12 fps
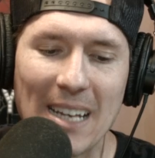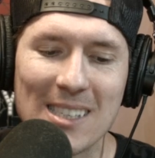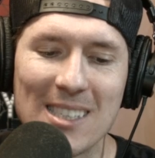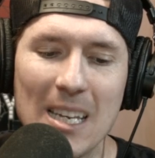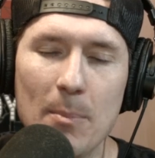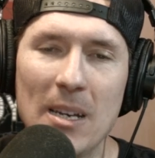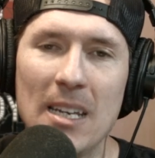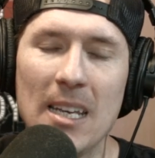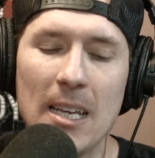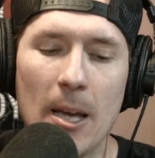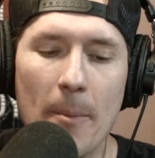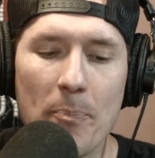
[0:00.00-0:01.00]

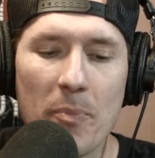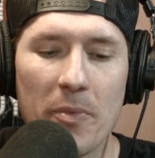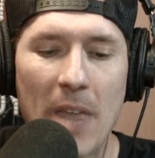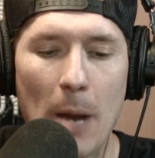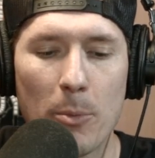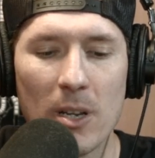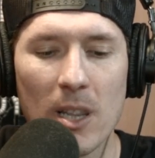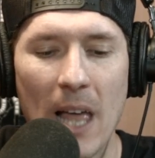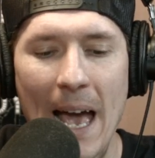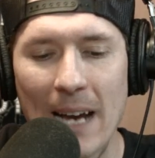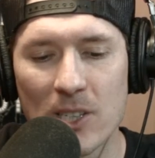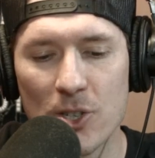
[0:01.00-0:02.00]
CBD that
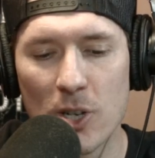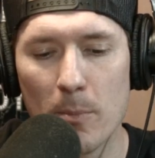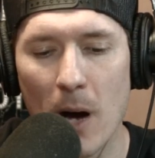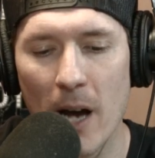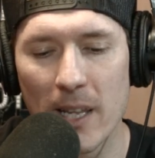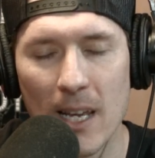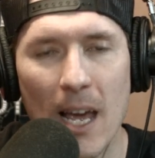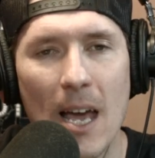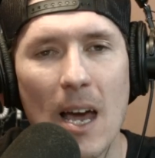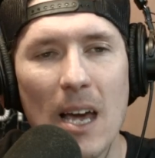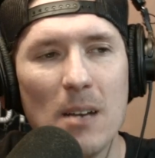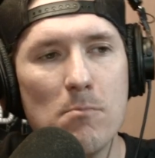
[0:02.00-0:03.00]
relaxes your body
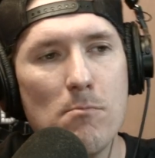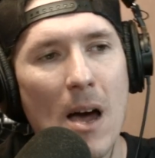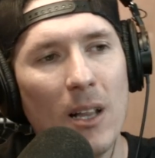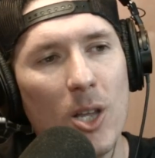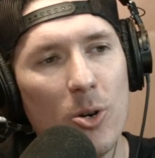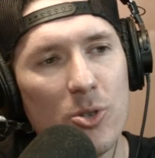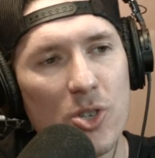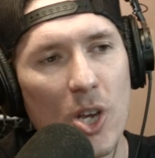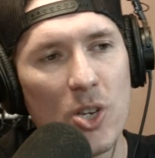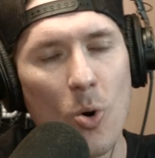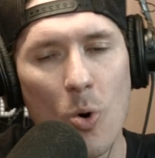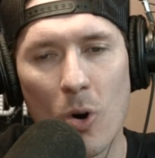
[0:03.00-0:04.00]
and mellows
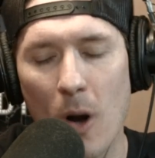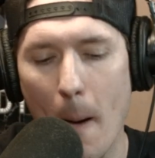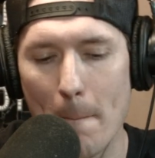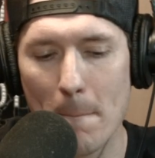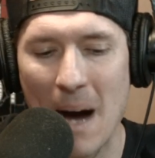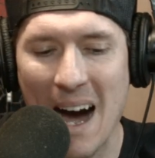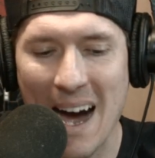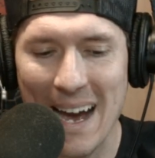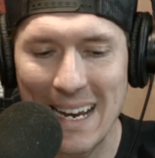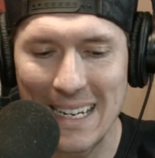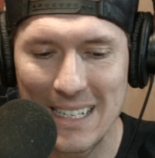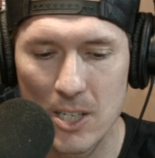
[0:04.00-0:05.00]
your
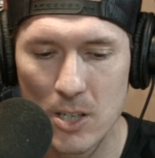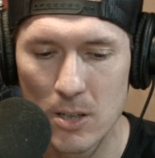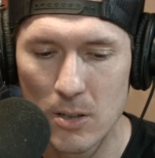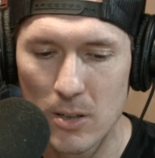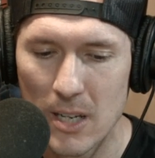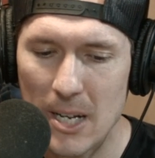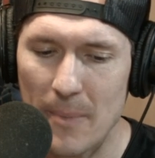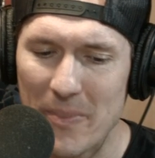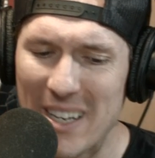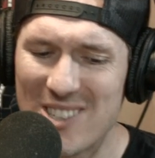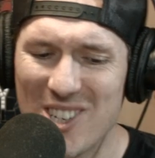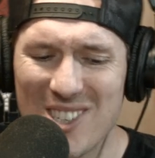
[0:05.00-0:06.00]
mind, dude.
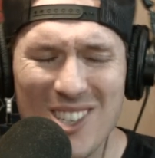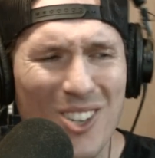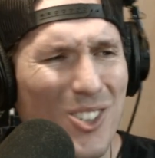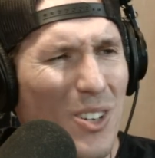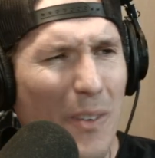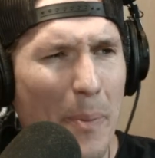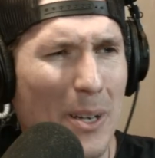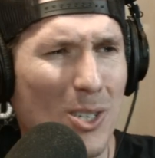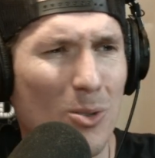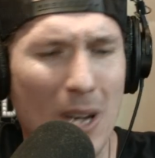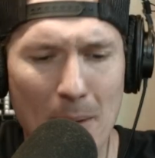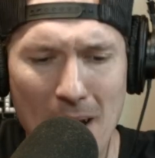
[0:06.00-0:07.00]
It's just, did you ever been
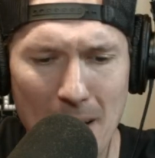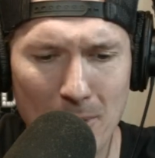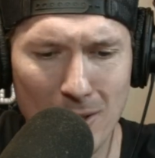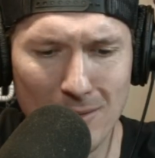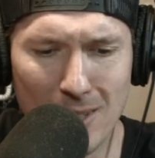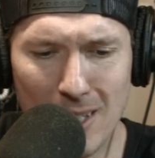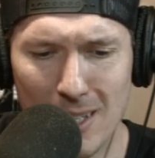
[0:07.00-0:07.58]
too damn high, bro?